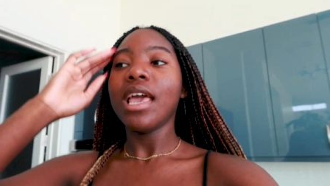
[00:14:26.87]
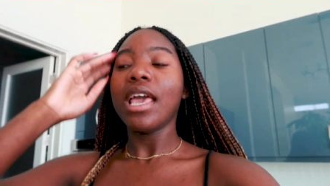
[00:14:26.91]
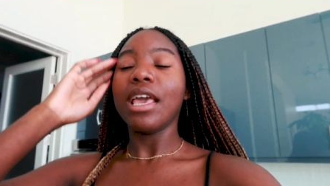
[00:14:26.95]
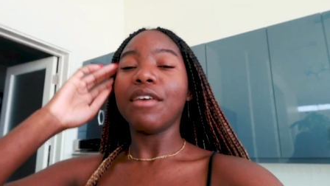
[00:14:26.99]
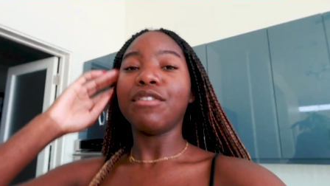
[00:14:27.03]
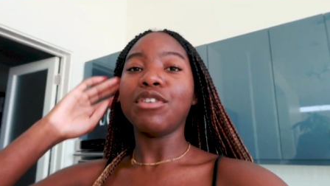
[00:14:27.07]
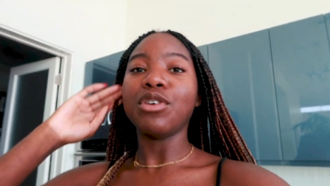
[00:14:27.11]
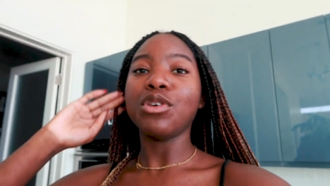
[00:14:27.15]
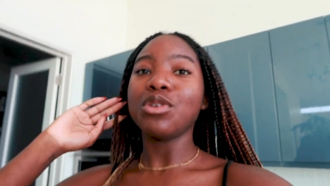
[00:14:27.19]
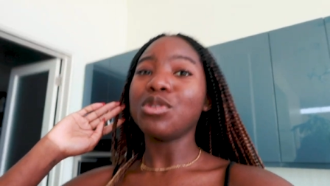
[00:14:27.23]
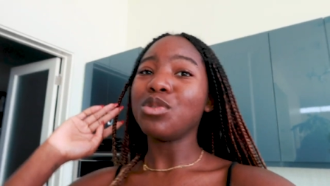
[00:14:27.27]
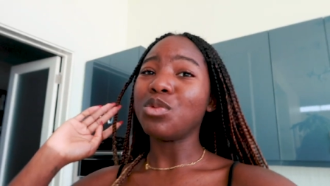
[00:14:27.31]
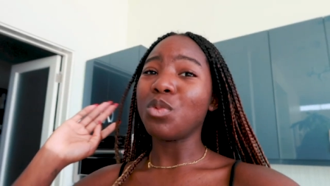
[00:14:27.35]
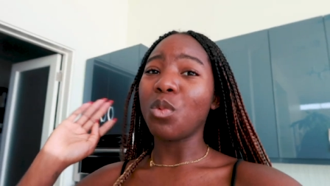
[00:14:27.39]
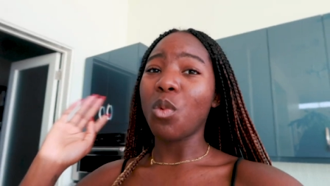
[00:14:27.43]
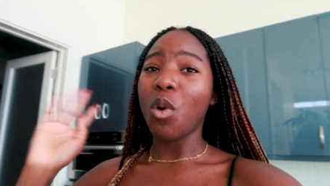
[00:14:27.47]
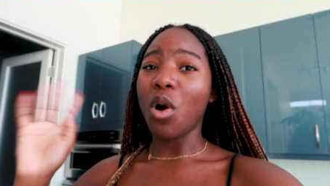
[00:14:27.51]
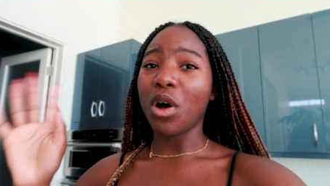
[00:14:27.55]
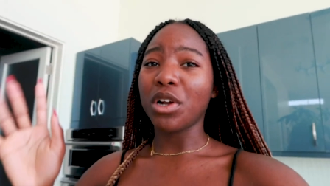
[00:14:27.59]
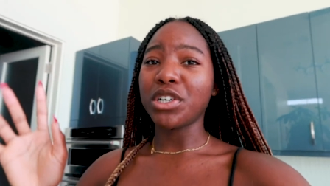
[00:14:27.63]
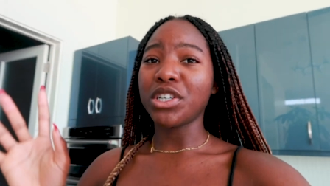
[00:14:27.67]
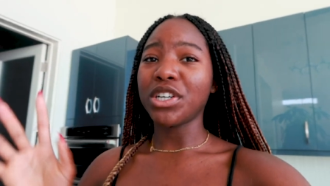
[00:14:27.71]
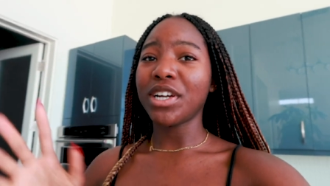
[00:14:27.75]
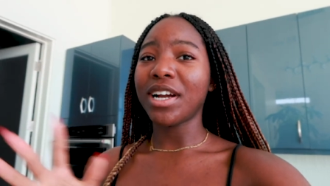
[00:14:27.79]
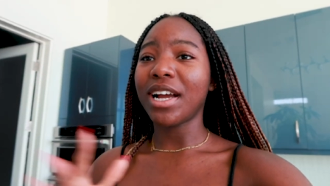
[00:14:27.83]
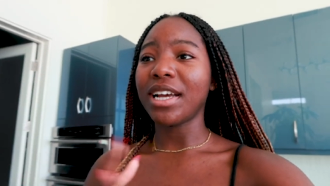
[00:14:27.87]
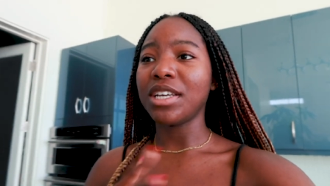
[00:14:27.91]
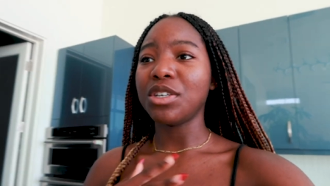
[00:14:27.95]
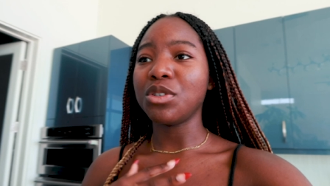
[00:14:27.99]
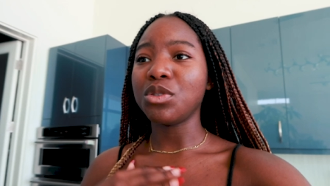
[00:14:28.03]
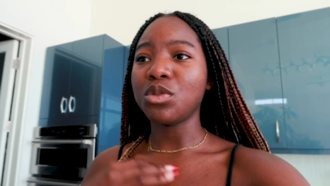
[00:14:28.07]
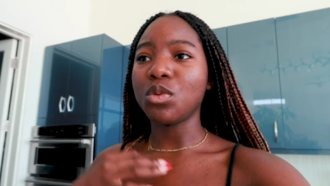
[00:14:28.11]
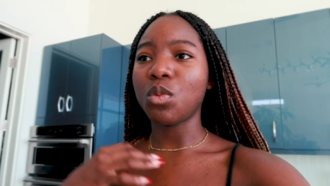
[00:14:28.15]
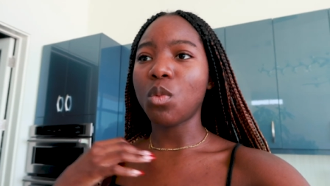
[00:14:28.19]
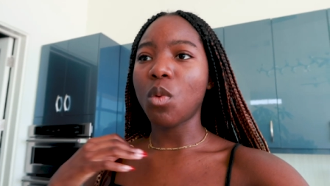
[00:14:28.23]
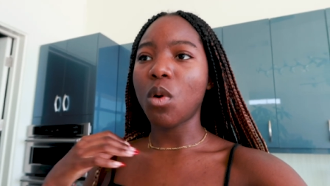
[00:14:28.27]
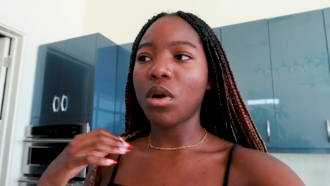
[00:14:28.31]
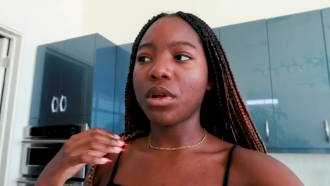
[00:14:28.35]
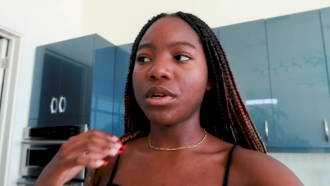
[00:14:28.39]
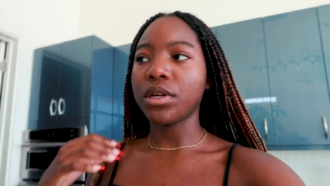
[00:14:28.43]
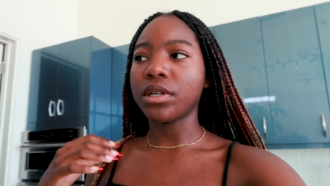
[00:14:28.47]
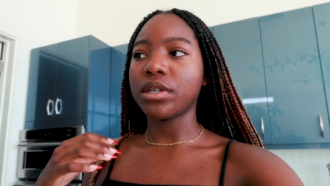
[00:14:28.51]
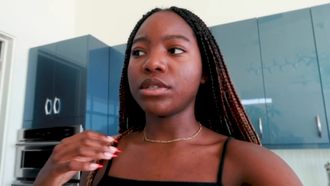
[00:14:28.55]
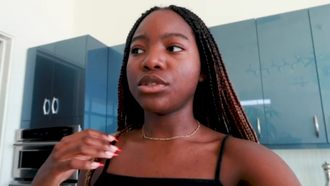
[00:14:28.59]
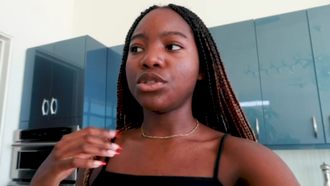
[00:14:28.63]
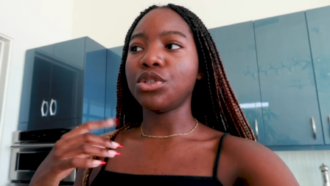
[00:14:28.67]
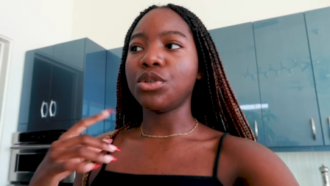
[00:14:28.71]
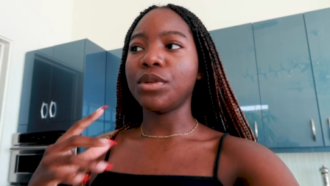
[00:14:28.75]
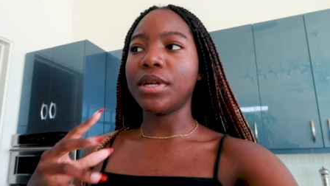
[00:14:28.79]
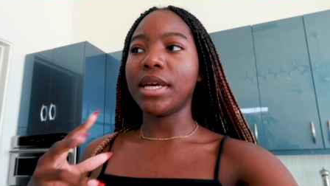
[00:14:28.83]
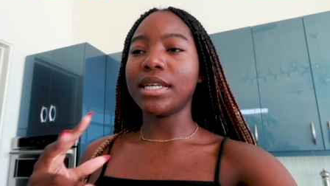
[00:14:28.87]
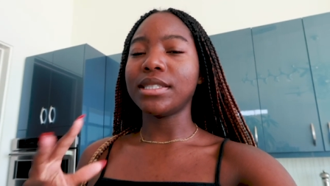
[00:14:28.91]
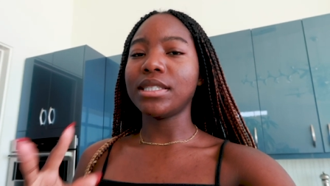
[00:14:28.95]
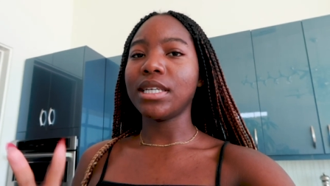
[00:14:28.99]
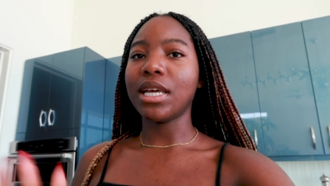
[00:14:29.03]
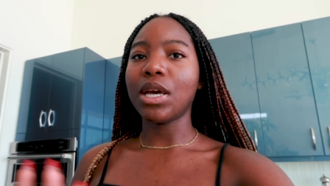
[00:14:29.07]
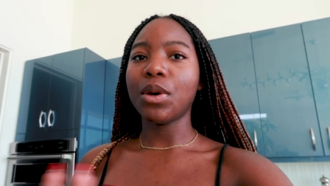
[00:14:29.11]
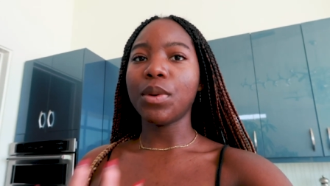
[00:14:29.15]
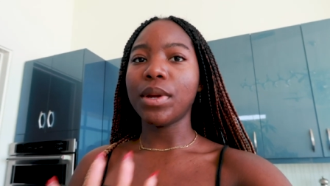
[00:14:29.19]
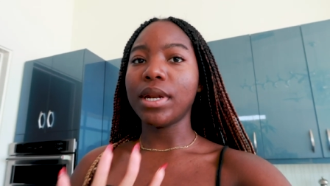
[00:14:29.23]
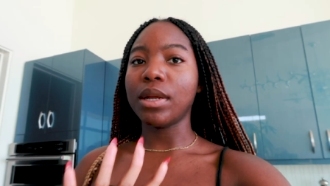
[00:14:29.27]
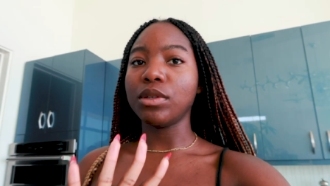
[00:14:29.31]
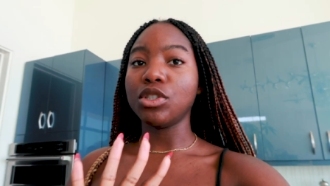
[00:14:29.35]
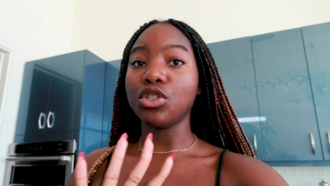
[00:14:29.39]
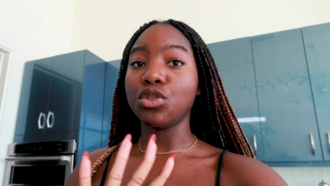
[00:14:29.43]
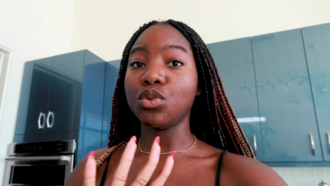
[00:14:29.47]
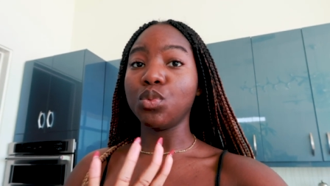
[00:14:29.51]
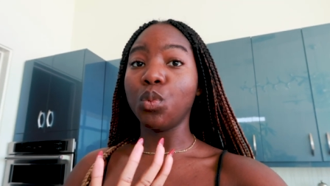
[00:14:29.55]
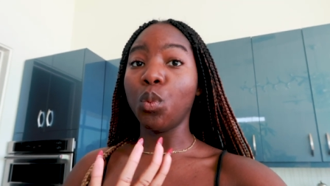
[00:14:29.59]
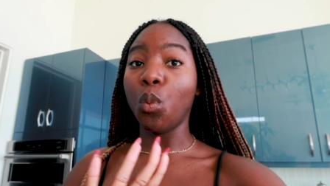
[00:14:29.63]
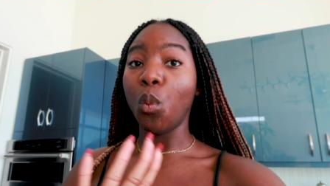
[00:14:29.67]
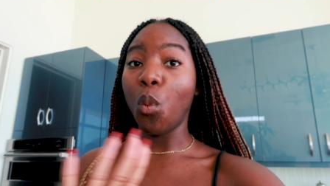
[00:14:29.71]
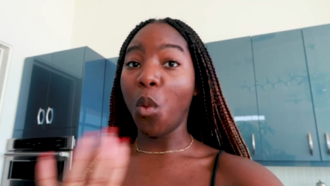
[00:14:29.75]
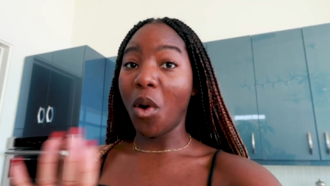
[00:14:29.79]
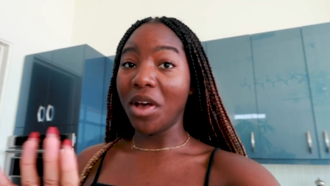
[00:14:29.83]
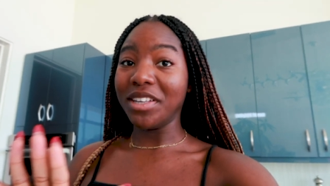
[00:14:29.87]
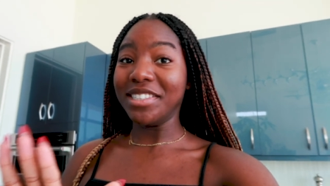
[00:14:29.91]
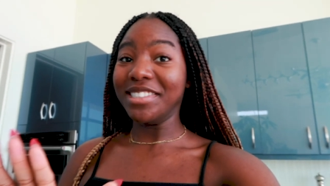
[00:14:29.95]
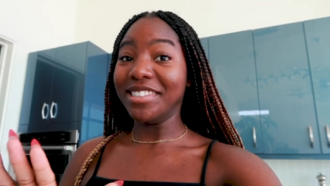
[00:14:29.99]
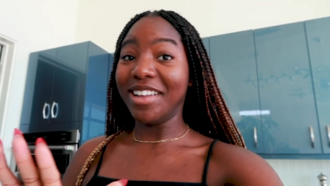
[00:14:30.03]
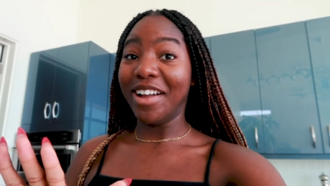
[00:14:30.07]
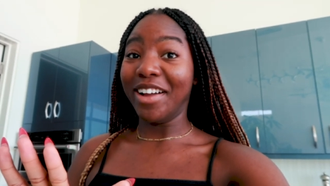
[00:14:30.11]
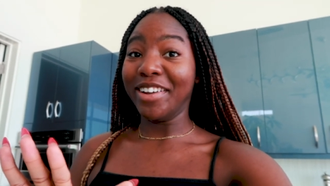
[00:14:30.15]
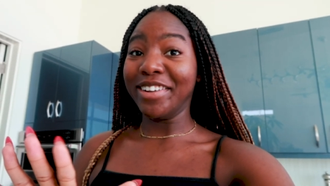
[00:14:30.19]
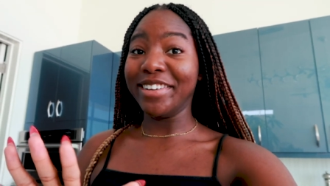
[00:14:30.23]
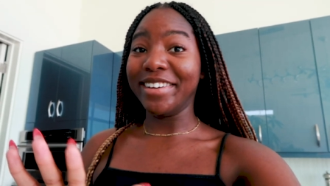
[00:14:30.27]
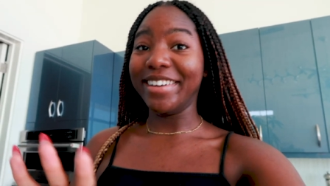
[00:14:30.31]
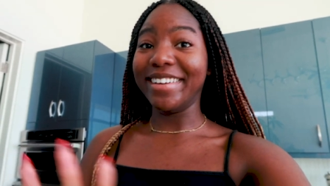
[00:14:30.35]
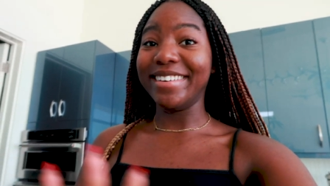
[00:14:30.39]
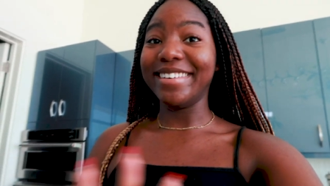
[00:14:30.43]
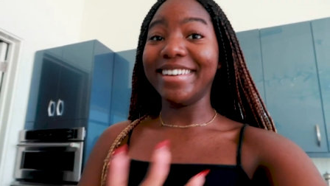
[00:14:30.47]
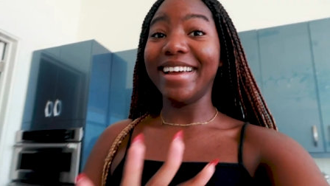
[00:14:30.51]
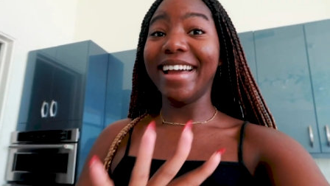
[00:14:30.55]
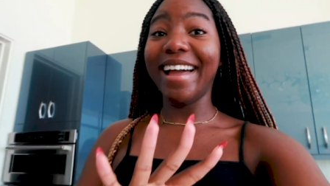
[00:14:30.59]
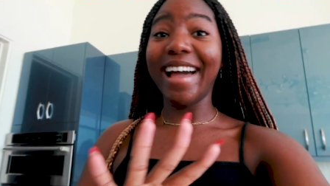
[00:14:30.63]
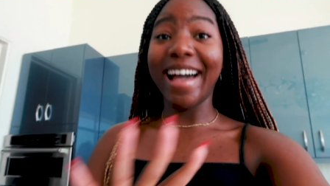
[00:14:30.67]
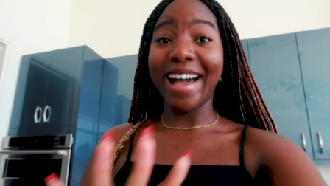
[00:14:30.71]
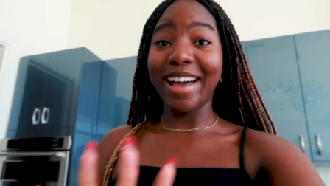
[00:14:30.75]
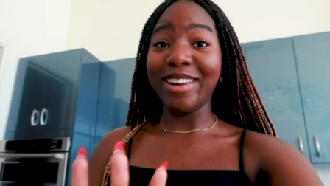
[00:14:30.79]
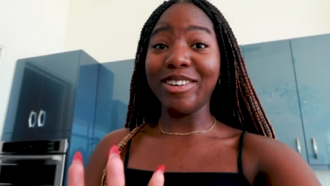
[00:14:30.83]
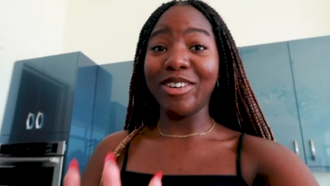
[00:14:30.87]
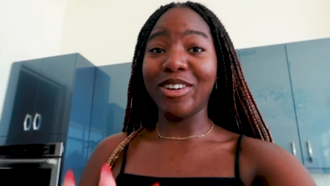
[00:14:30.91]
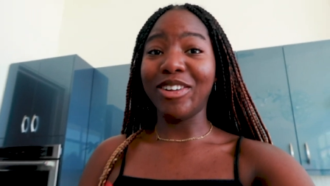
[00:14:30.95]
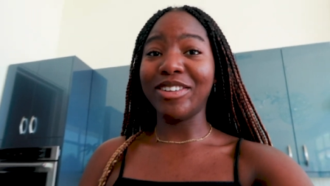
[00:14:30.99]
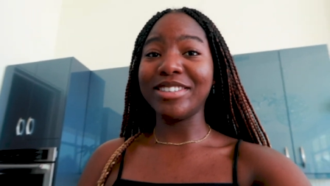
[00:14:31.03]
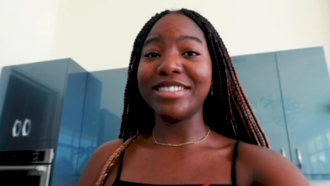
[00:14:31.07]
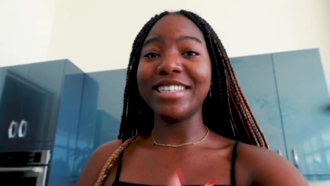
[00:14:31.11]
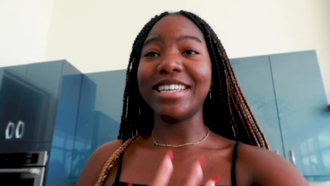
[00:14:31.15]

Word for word: If you use water, I used water two days ago and it just was not good at all.